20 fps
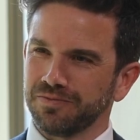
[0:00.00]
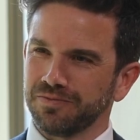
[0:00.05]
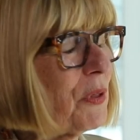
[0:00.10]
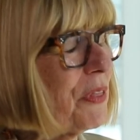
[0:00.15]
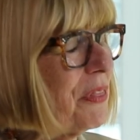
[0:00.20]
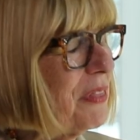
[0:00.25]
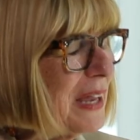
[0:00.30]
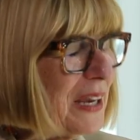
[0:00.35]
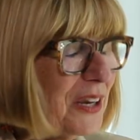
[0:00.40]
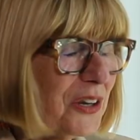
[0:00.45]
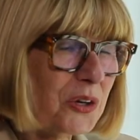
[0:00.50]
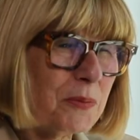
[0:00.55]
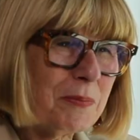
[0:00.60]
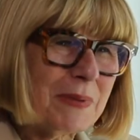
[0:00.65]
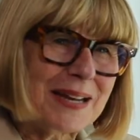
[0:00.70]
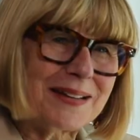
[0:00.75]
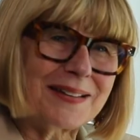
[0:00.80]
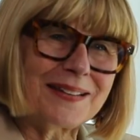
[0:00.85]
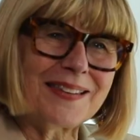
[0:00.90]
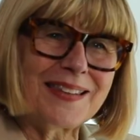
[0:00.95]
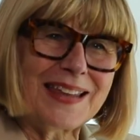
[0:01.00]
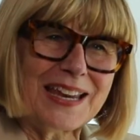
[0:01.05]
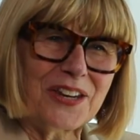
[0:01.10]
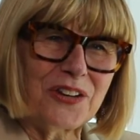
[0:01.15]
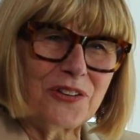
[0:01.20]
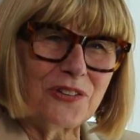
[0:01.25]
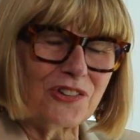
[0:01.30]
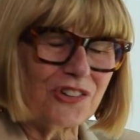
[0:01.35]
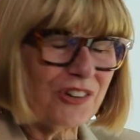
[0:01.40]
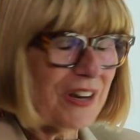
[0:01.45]
Well, thank you, Matt, and
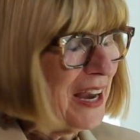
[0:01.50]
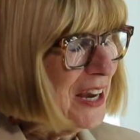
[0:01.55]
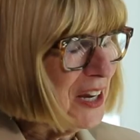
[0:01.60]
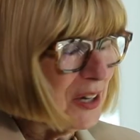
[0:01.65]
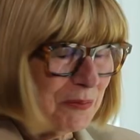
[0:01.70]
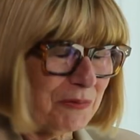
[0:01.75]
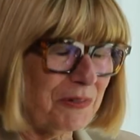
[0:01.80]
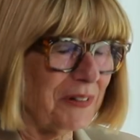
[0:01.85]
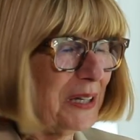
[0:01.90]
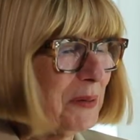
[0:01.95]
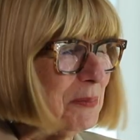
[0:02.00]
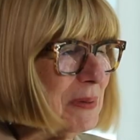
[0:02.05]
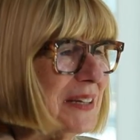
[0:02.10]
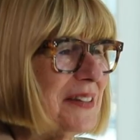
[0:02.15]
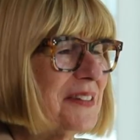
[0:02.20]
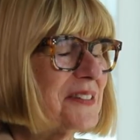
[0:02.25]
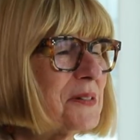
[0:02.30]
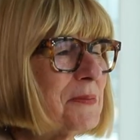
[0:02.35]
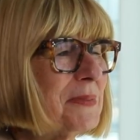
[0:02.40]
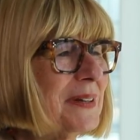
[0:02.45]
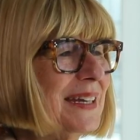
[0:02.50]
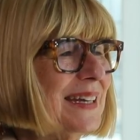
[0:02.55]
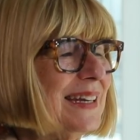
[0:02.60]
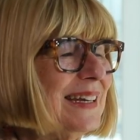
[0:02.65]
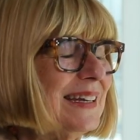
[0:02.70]
thank you, Shae. I'm really pleased to be